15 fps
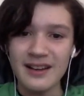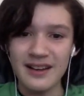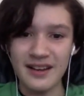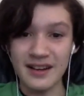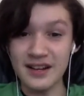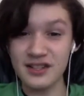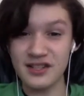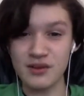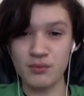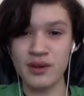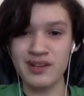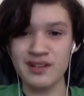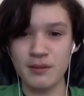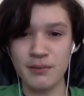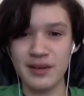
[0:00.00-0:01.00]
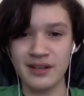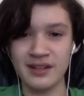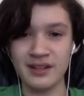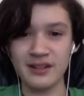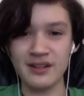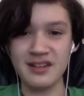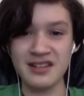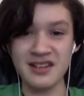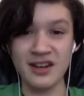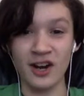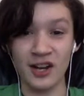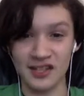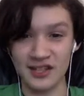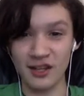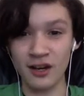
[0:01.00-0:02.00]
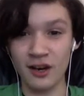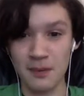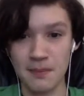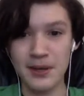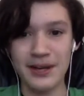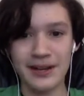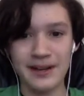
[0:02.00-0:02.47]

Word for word: And as he went to pick Yacht up,